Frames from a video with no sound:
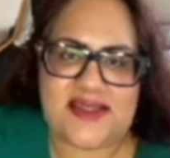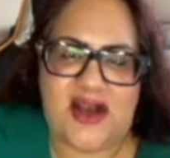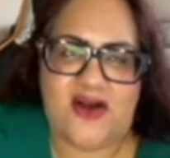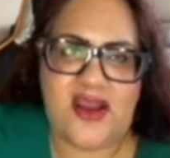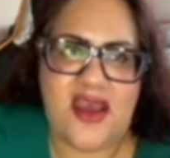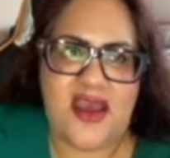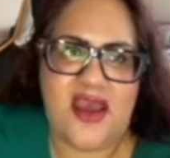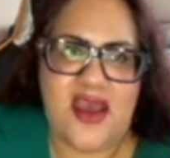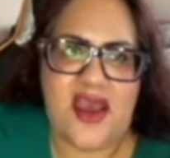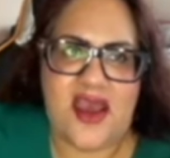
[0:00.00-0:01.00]
out
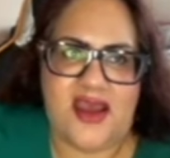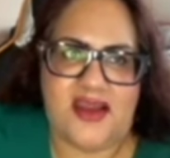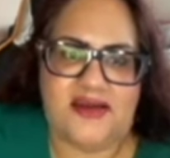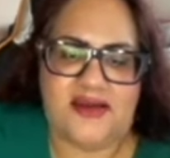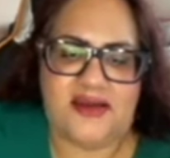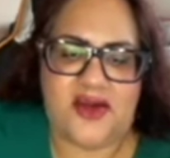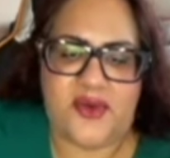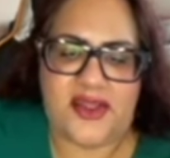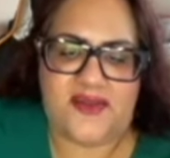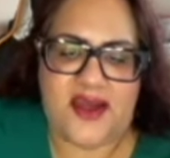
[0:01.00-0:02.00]
and
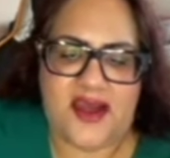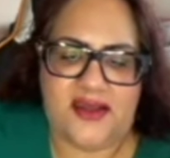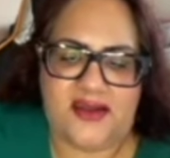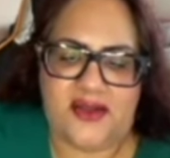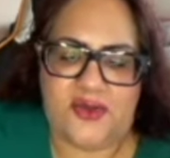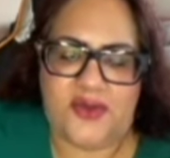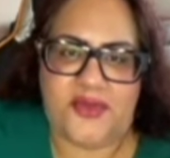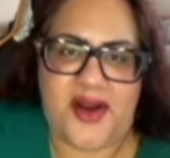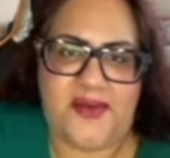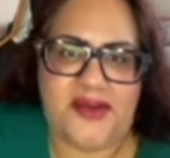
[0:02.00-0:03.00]
knowing that you know we're
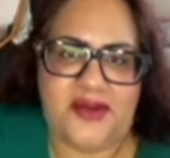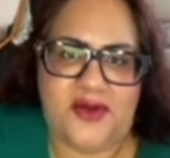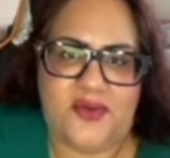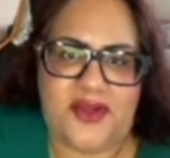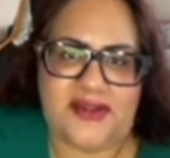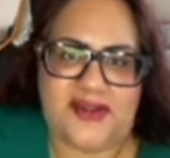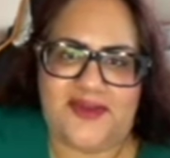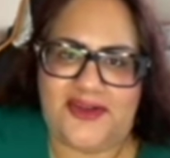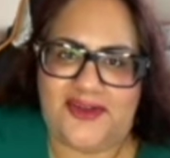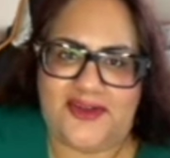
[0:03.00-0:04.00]
probably going to want to live
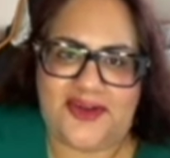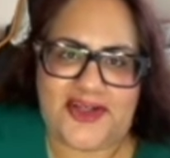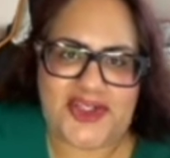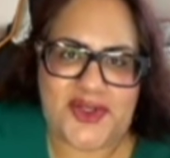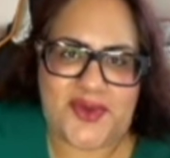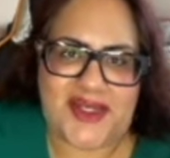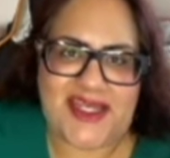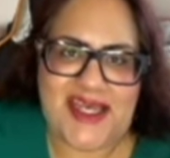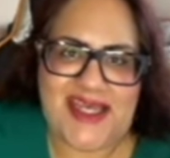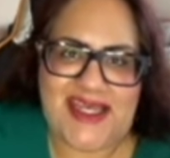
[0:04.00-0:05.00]
in another country one
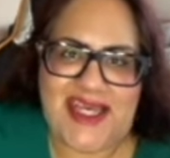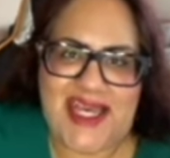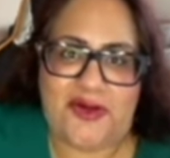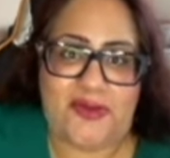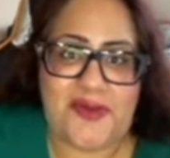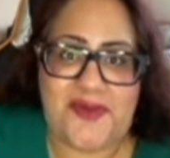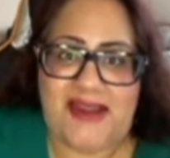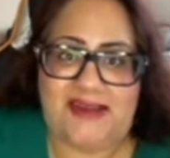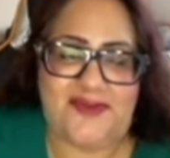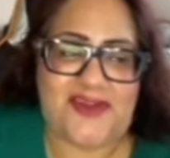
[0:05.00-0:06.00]
day or we
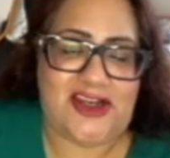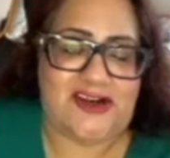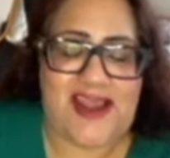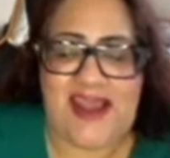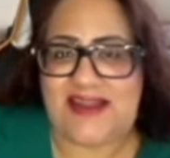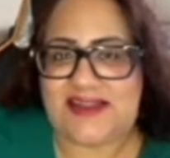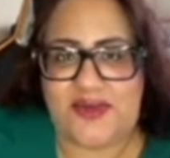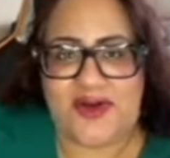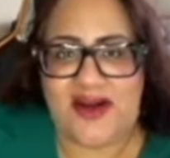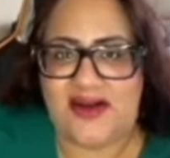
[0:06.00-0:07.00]
might live here and
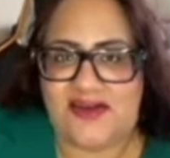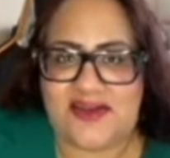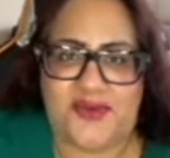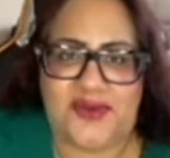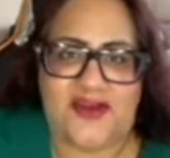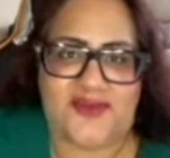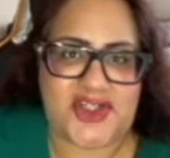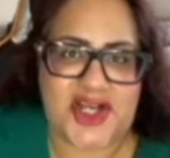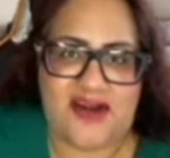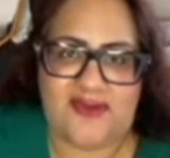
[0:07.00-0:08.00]
somewhere else we love to
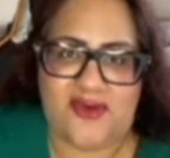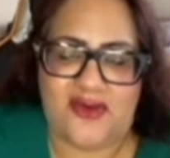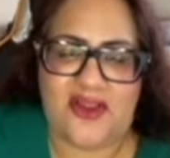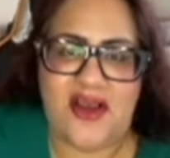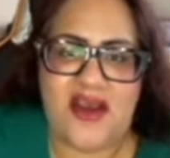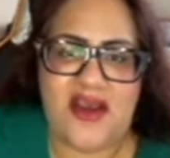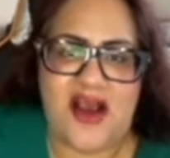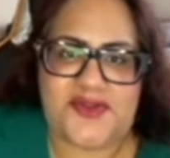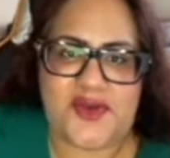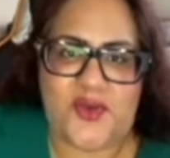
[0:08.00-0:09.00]
travel
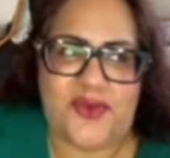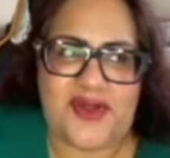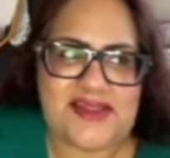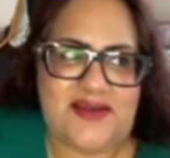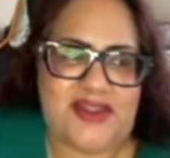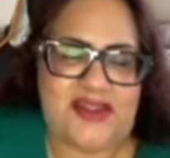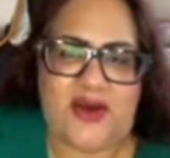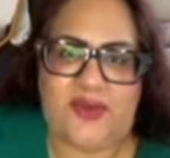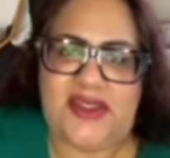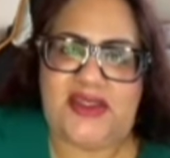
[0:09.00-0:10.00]
so what is something
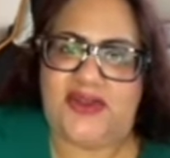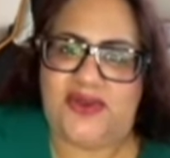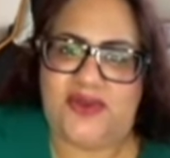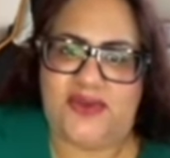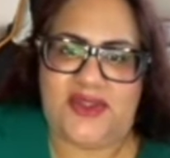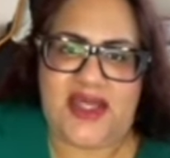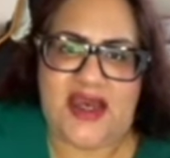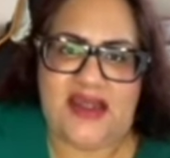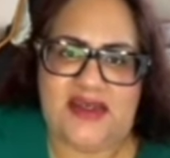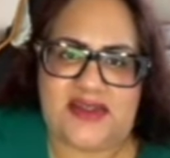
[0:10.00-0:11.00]
that we can do
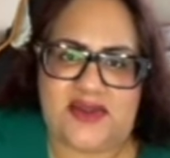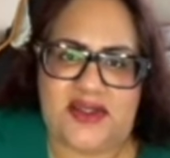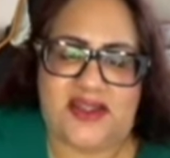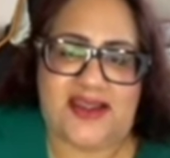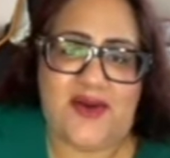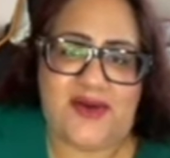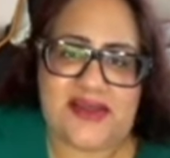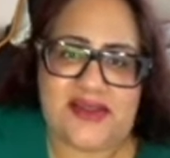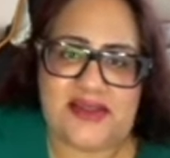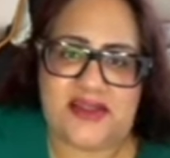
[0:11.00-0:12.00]
that is going to allow
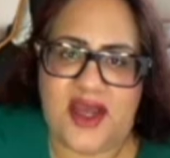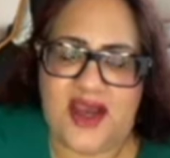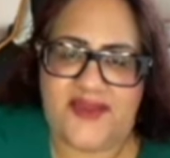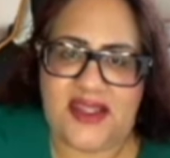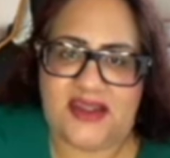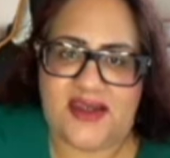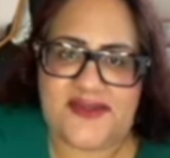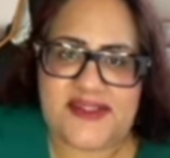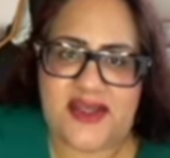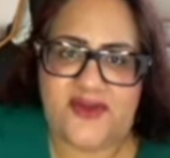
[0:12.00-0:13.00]
us to have that
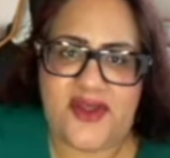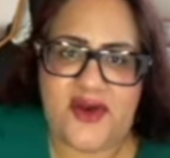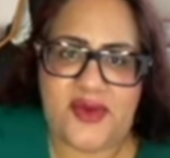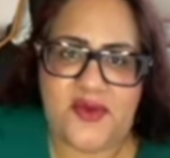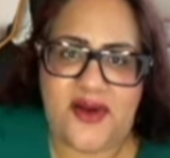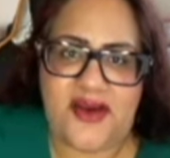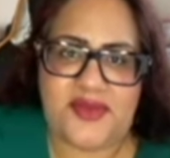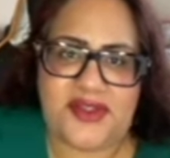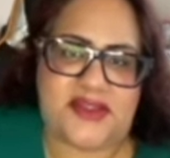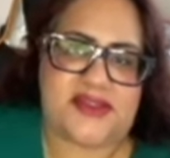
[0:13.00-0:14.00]
lifestyle that we want
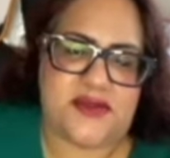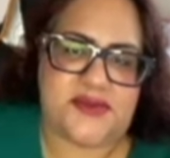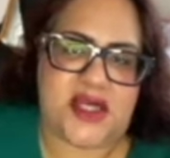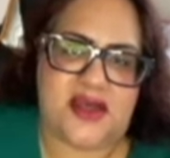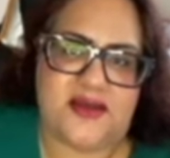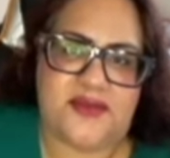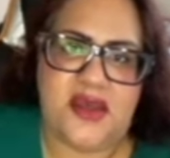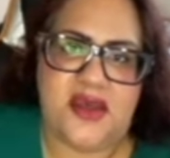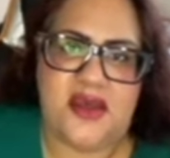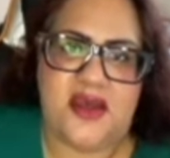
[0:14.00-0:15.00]
but at the same time
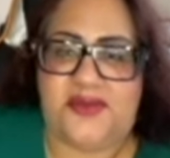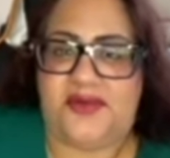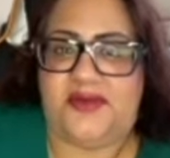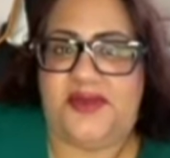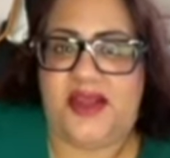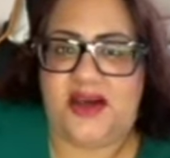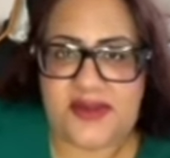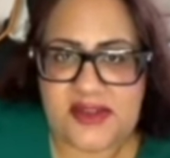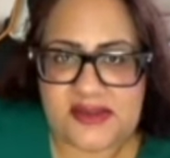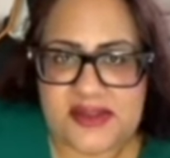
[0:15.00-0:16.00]
be able to pay our
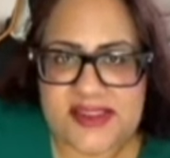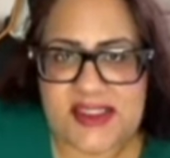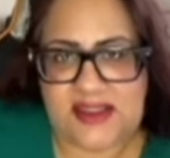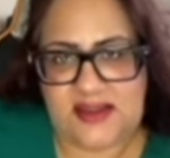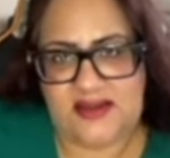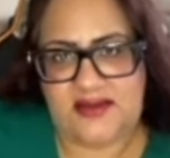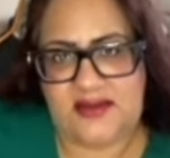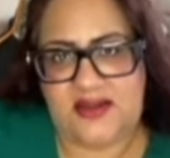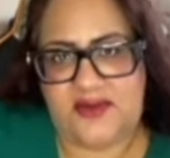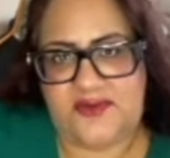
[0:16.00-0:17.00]
bills and
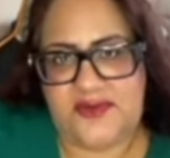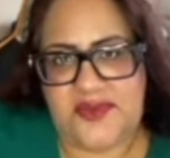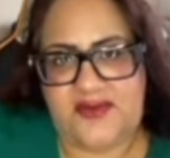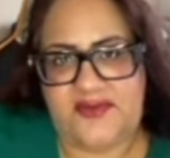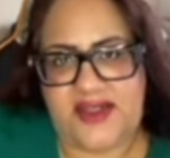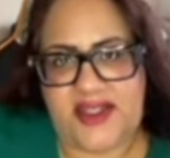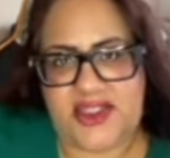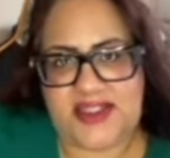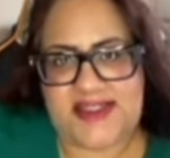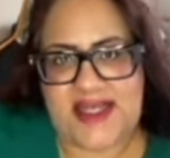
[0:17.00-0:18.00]
you know remain
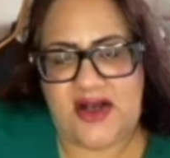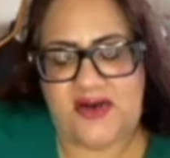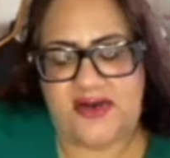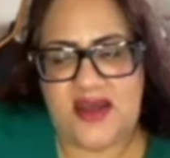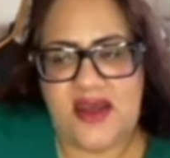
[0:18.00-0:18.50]
financially sound